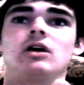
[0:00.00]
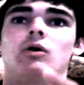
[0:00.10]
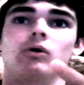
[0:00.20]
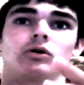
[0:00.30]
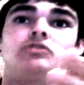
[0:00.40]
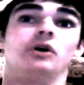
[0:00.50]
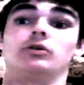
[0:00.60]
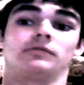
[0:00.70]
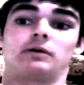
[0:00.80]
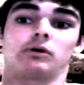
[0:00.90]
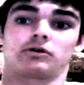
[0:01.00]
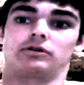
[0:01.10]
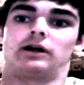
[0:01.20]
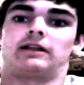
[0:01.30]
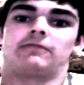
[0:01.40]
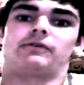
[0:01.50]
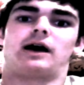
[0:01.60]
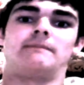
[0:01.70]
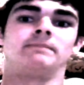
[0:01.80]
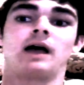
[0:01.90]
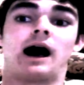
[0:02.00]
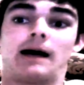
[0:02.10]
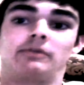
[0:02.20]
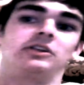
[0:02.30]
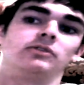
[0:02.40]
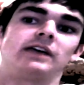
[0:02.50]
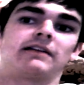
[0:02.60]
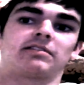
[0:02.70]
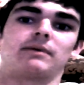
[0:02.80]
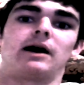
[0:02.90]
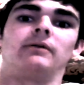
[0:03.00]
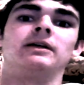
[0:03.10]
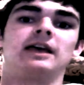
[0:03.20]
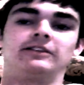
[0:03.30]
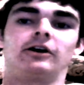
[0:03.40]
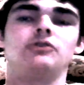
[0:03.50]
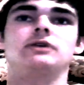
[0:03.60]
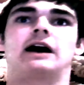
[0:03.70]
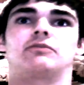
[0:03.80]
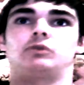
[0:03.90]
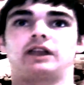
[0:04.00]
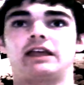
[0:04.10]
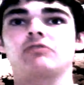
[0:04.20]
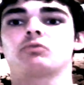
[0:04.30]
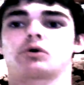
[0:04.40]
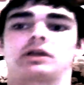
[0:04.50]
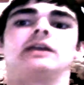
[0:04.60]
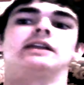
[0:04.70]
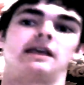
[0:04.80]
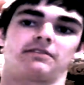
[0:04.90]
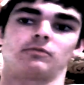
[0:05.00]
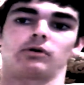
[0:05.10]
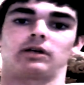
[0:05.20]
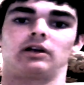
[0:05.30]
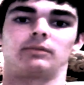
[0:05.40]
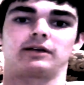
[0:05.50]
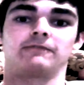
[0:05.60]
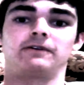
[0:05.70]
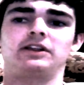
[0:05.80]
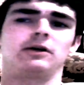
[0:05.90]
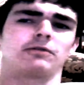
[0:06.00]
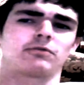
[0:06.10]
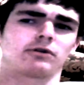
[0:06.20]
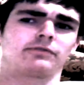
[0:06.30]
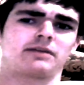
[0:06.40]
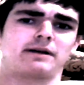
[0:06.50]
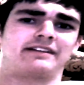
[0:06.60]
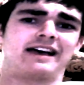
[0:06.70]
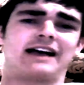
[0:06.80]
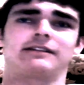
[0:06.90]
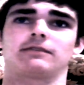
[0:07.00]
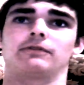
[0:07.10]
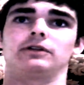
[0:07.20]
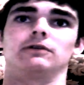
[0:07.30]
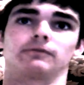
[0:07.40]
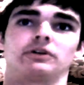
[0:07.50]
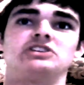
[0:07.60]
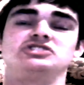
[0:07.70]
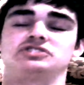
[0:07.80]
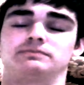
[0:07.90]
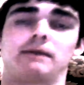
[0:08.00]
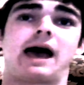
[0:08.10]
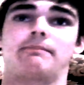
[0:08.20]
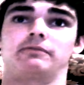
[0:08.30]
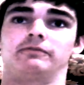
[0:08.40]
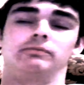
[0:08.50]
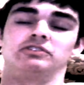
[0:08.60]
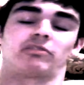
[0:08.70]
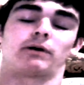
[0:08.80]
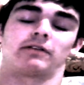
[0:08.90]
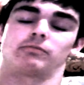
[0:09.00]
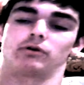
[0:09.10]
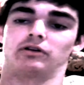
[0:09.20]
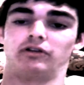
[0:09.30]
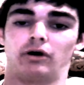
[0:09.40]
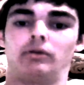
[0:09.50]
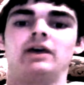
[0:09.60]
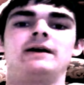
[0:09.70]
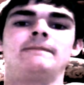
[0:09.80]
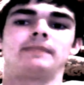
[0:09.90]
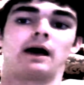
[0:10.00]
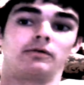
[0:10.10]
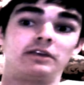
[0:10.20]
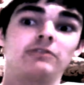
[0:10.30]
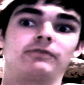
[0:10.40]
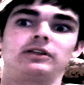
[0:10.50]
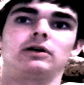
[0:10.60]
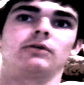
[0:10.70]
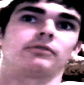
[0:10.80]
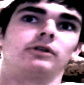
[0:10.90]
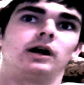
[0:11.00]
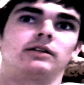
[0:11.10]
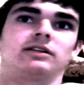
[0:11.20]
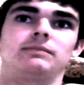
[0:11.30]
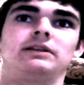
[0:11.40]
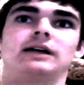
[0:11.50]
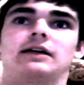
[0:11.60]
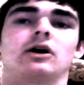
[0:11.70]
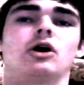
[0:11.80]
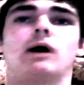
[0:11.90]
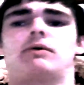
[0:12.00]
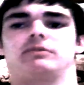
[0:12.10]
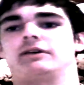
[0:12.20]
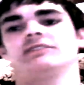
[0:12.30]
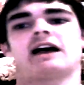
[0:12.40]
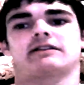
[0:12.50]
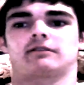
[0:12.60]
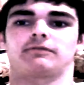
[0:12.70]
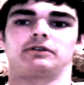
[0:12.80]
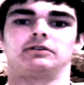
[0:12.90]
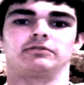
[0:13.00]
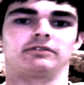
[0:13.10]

or you don't know if they work or not. It's fine. I'm going to go test them out and tell you guys what is working and isn't working, and I'll make a video sort of like my tactics videos for each map of which spots work and don't. Now, these videos are not going to be like, oh, I want to make a tactics video, so